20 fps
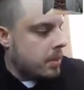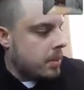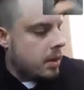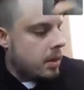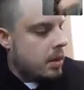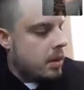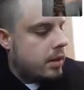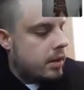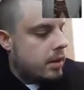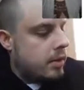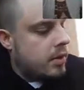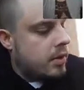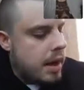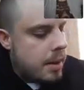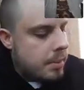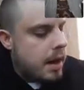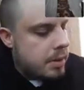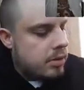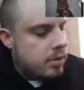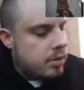And if they
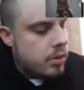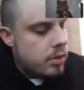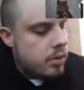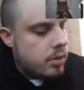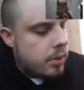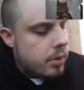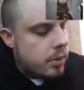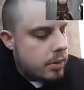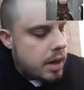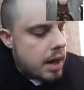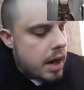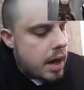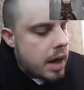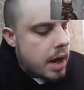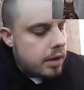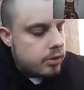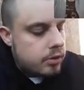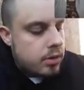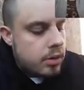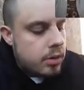let me do it, I'm going to
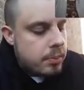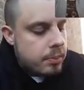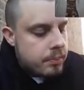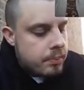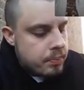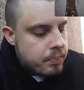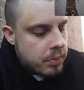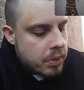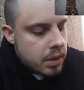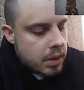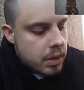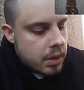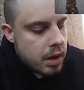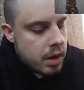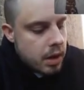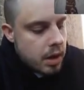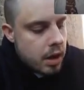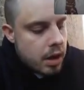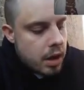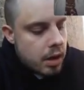ask them
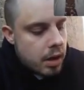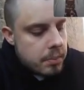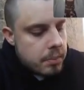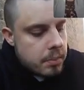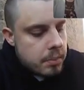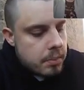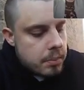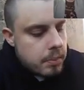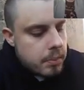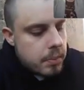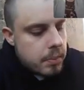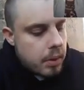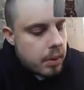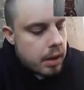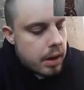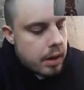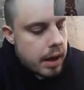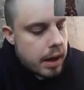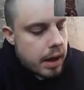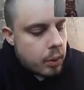um,
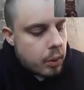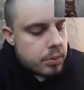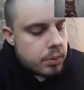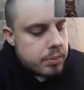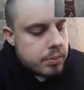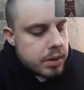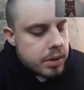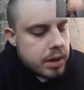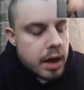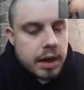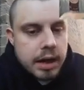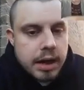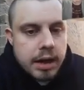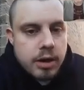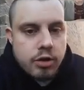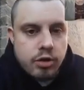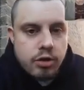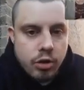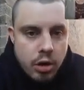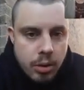how come they can't get a
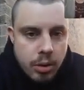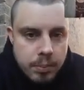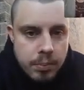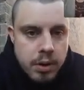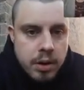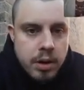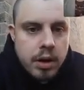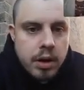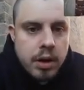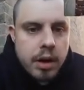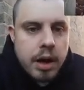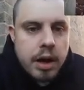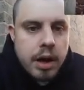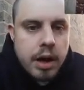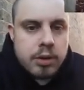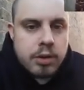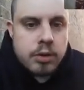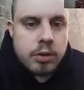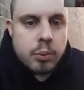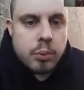job,
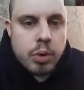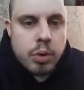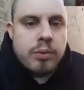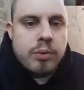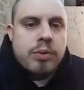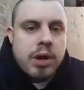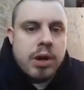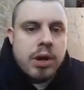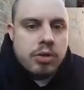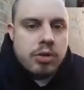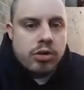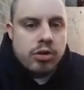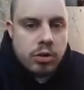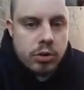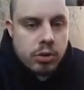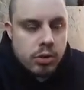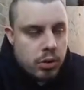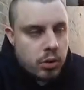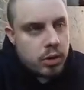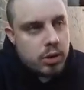and if you had
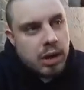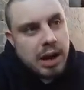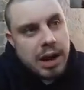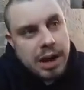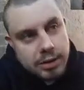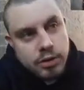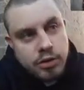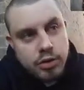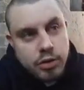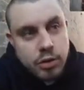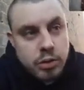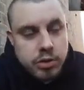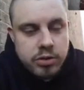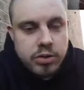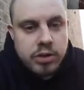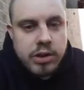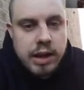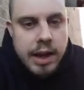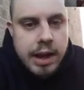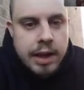had a choice
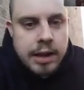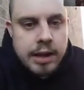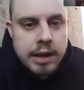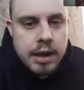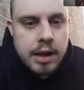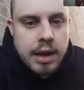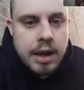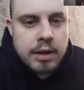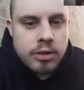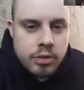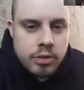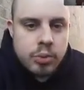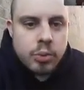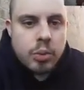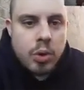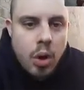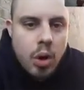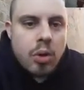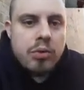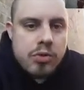today and
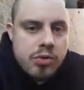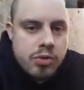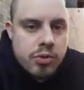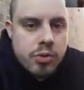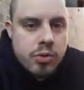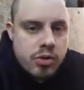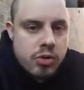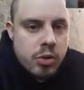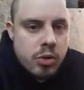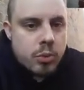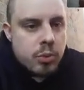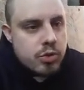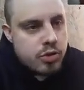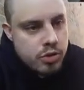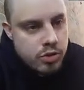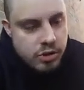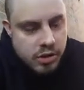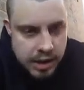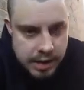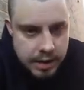someone offered you a job, would
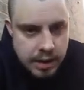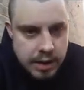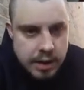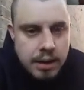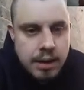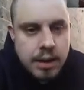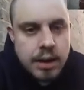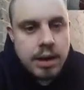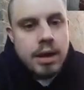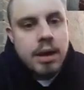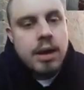you take it?